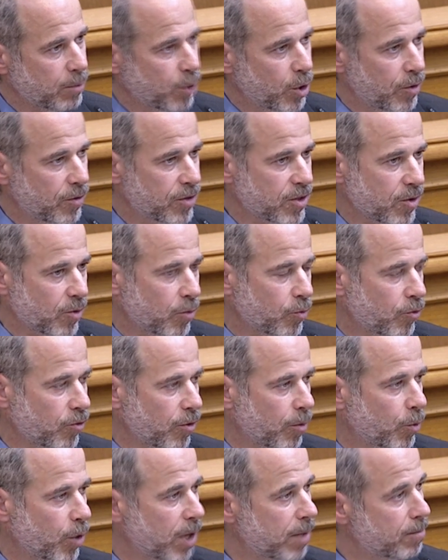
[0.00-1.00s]
moves
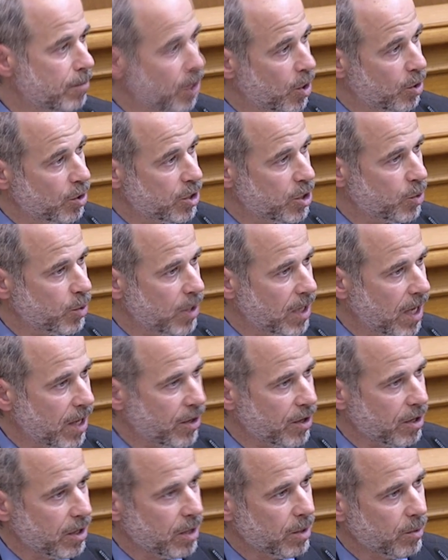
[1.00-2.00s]
from one mode to
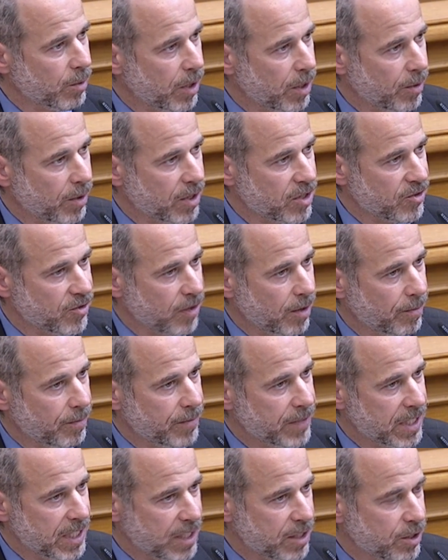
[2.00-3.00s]
another, whether it's
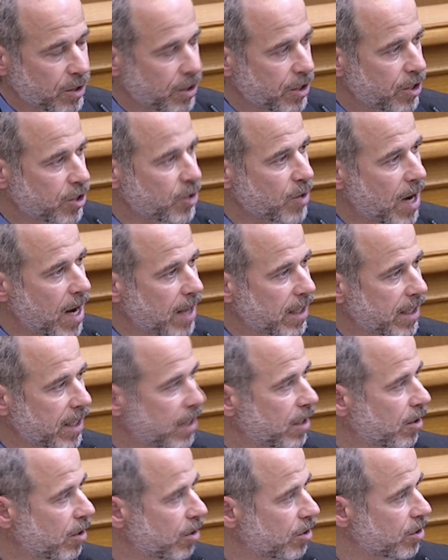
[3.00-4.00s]
from diesel to
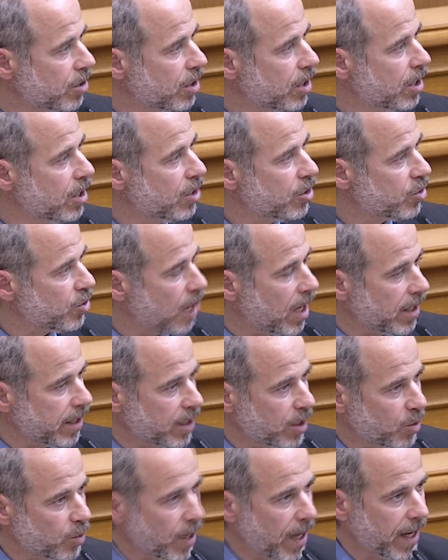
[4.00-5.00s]
trolley or trolley
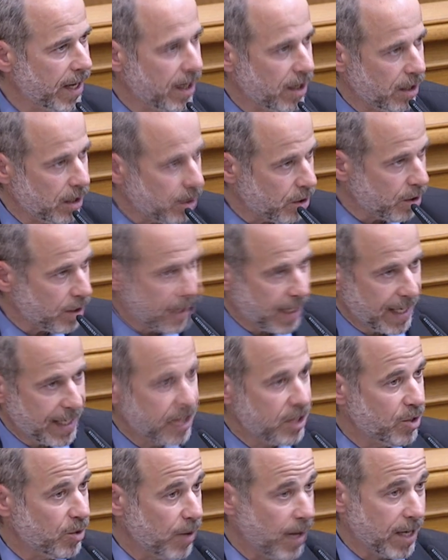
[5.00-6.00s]
to rail or in
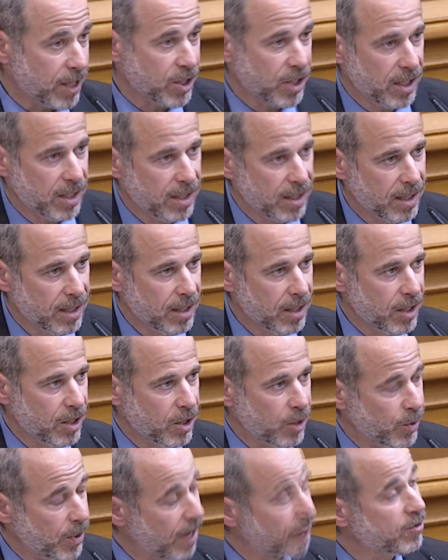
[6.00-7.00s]
any direction,
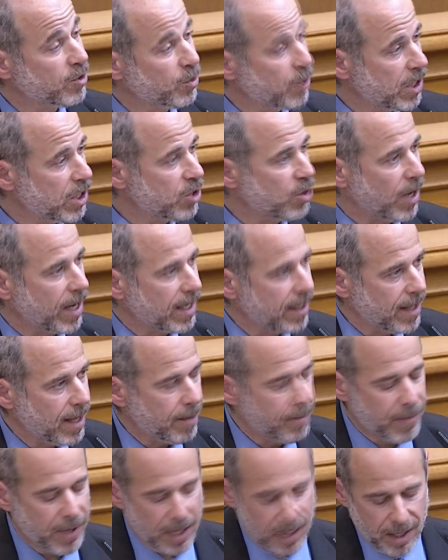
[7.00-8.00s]
we have to retrain
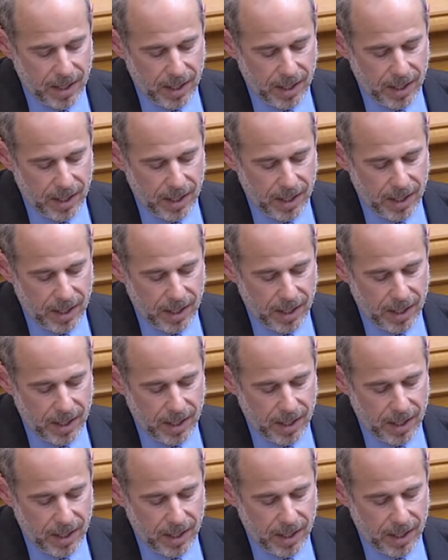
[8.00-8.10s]
them.